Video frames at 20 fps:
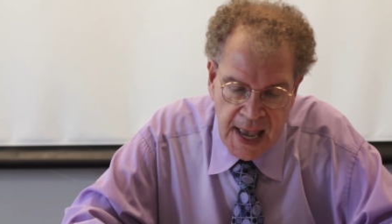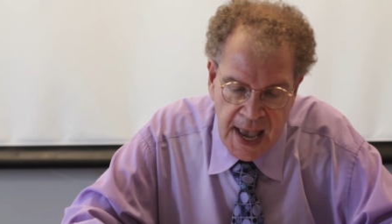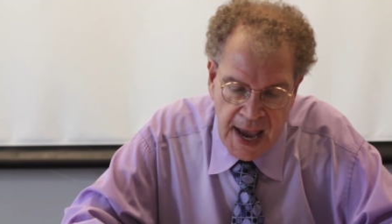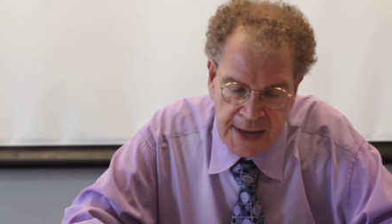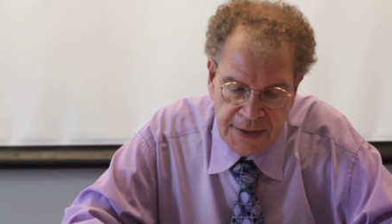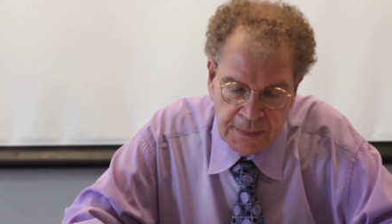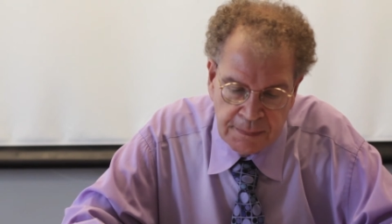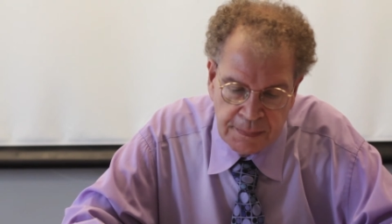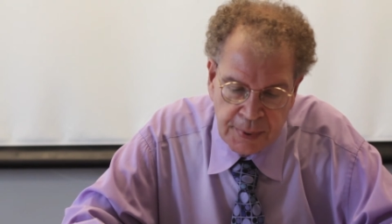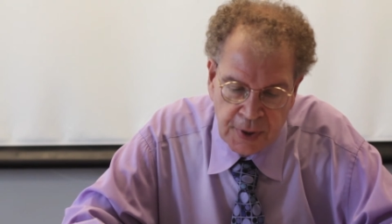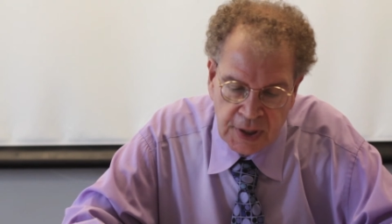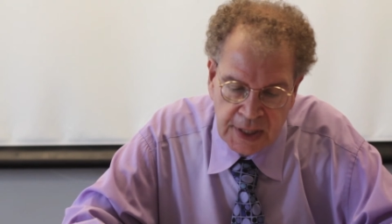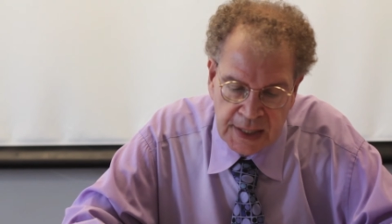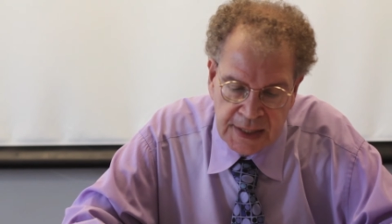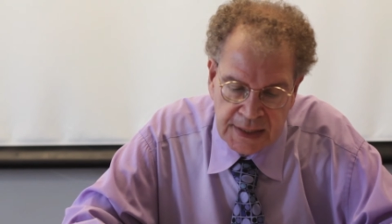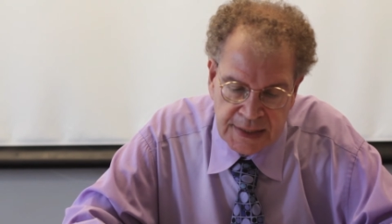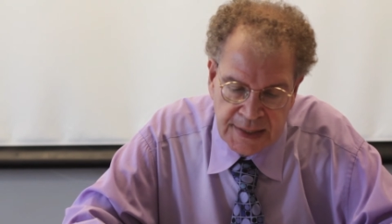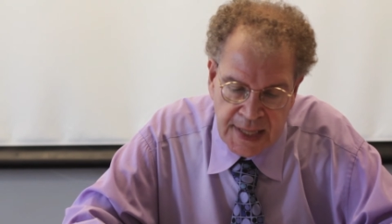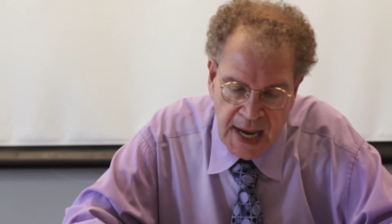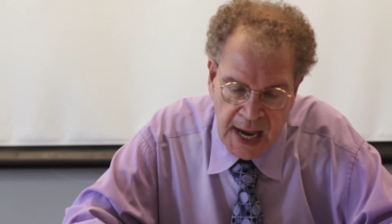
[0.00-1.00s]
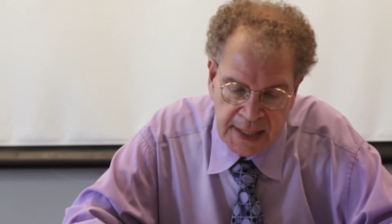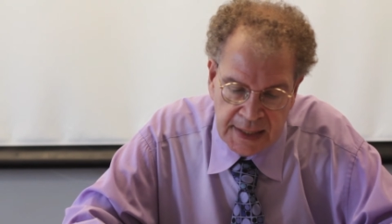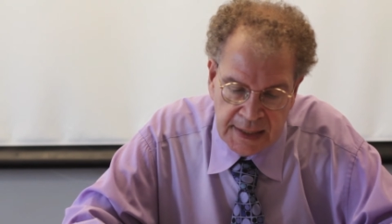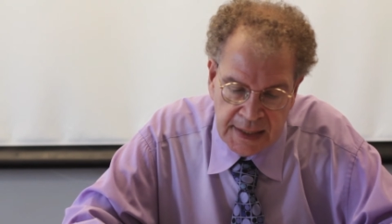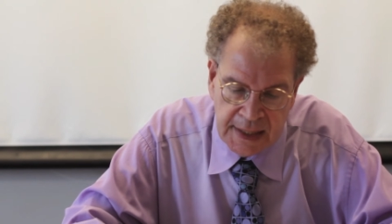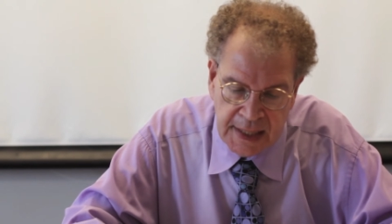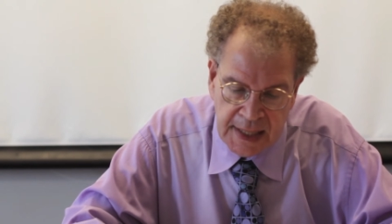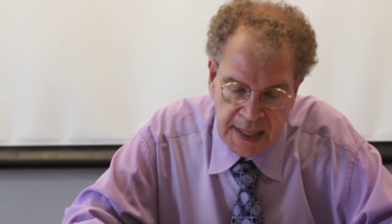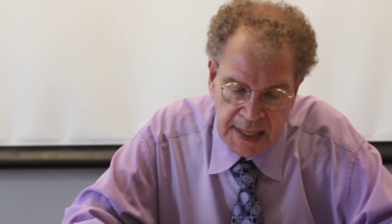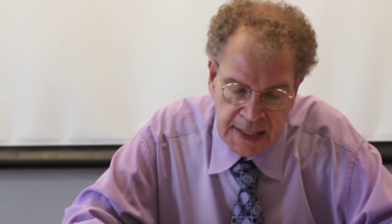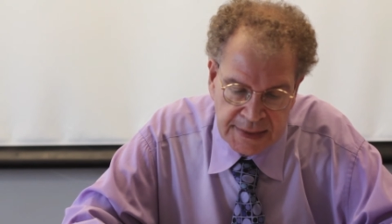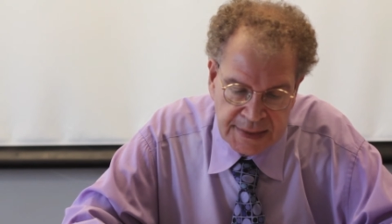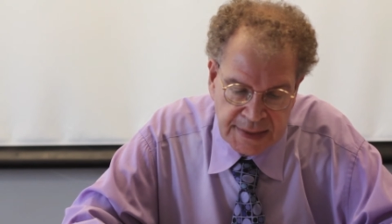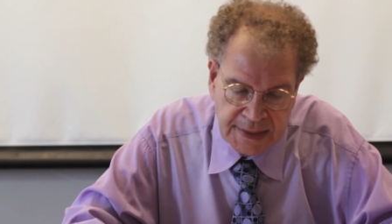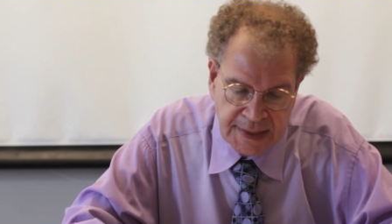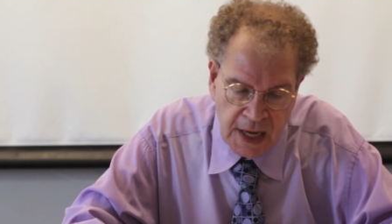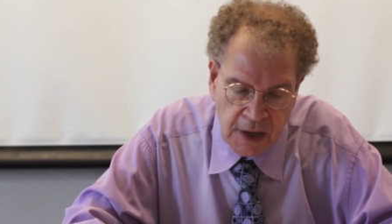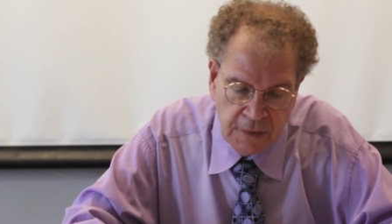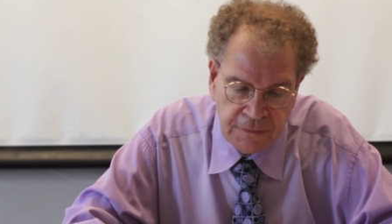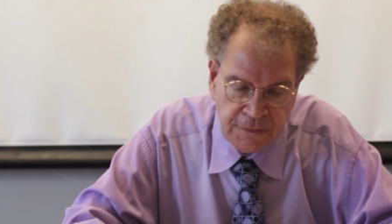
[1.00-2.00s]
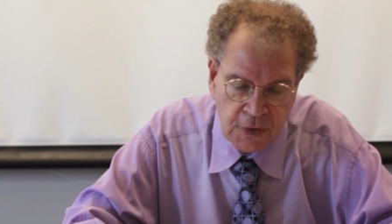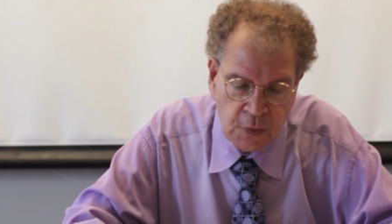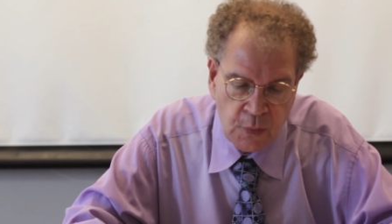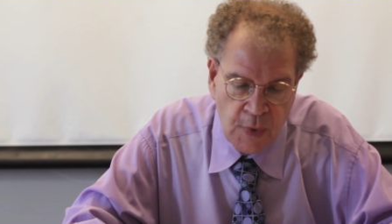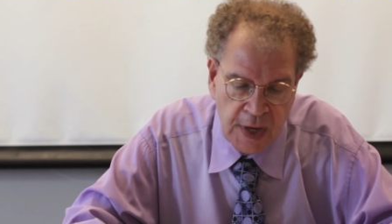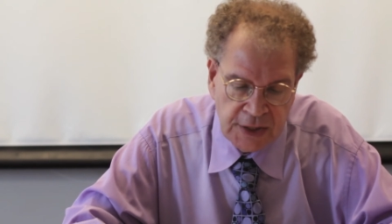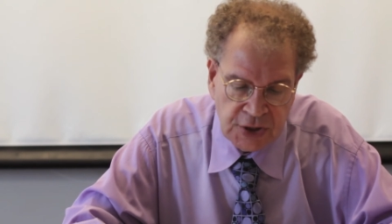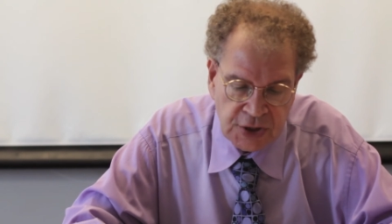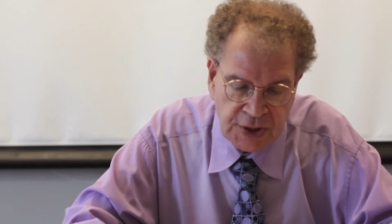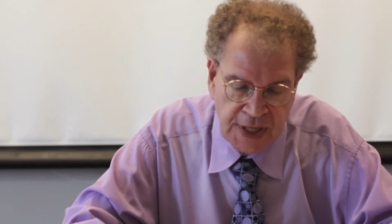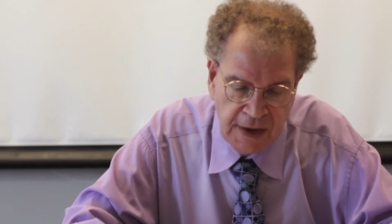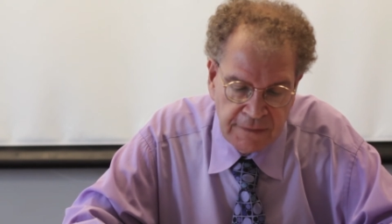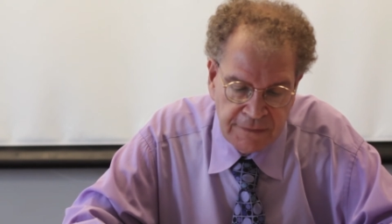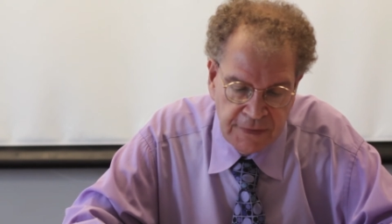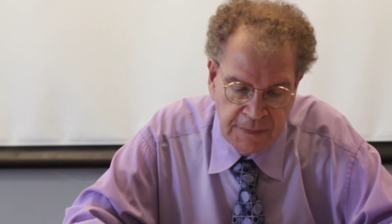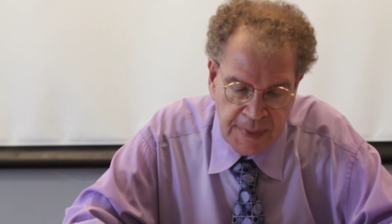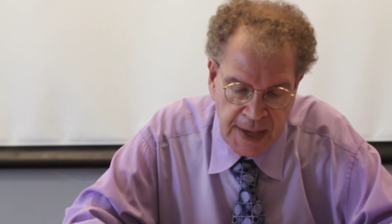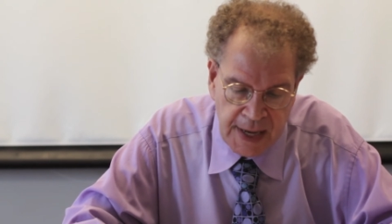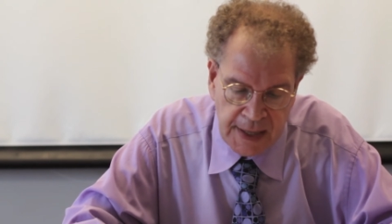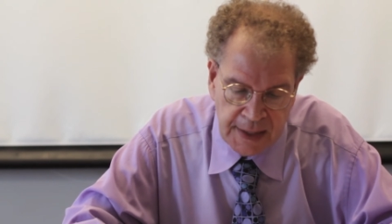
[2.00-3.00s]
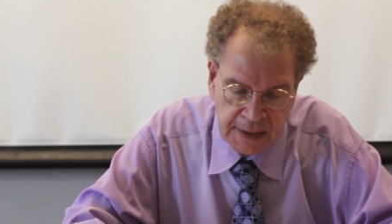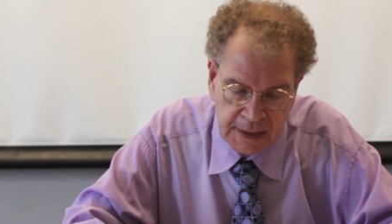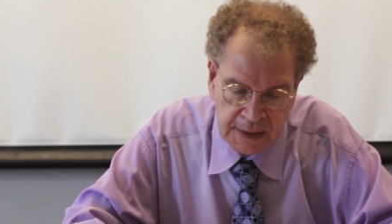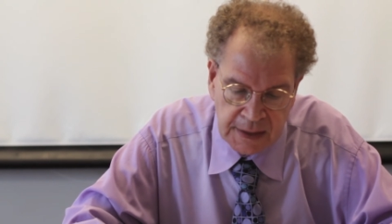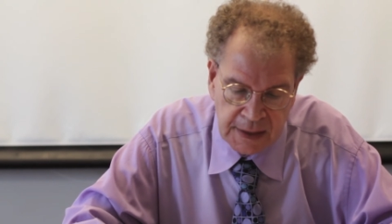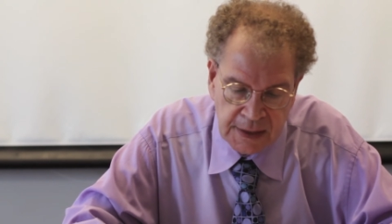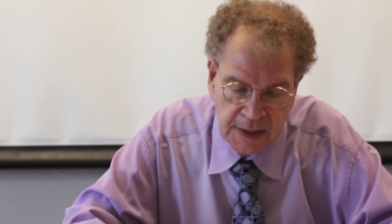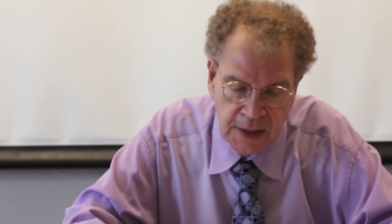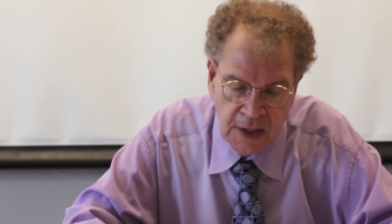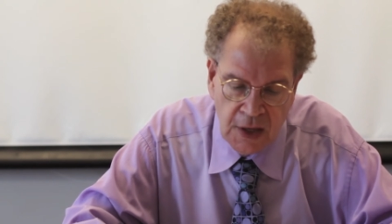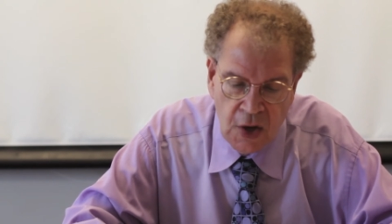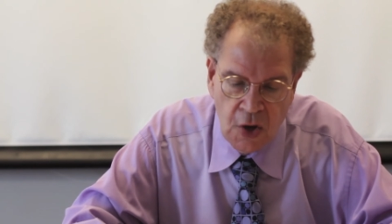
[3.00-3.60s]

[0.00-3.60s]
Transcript: and the book is not itself arranged alphabetically.